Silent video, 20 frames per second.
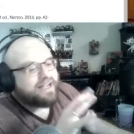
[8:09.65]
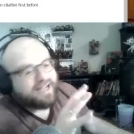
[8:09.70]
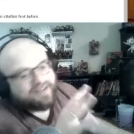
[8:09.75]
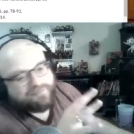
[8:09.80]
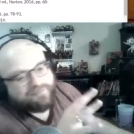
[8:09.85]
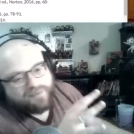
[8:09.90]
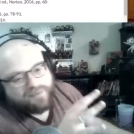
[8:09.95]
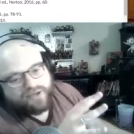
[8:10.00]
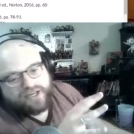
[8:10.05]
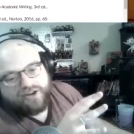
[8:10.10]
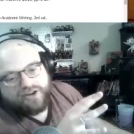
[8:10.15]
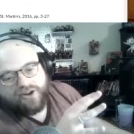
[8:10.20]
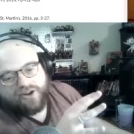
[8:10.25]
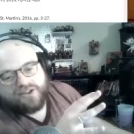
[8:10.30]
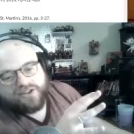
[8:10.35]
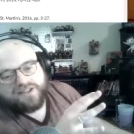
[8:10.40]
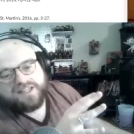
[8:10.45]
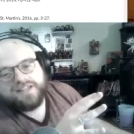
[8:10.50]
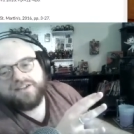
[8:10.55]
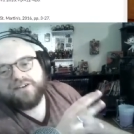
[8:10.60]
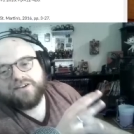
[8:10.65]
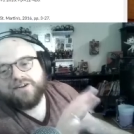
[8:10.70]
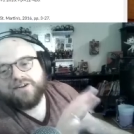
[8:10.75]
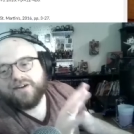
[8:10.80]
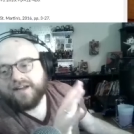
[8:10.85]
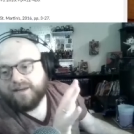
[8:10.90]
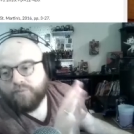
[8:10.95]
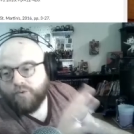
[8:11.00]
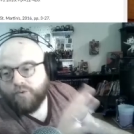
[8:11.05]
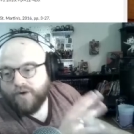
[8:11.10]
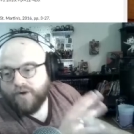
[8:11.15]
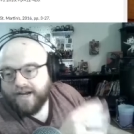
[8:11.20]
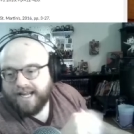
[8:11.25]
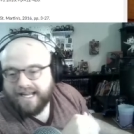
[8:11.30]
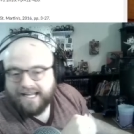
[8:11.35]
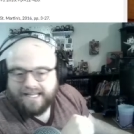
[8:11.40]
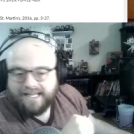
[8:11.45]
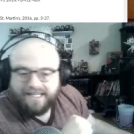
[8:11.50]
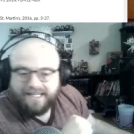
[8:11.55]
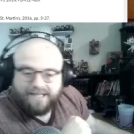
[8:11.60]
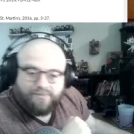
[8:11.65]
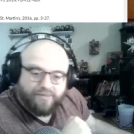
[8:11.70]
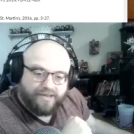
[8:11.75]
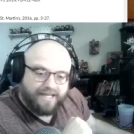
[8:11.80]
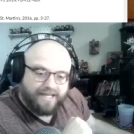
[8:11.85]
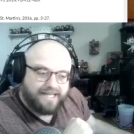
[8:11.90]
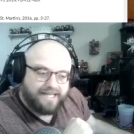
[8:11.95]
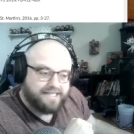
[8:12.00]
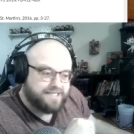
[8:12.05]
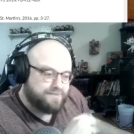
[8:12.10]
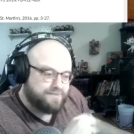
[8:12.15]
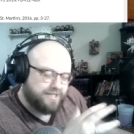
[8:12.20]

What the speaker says: I've put it all here in one handy place,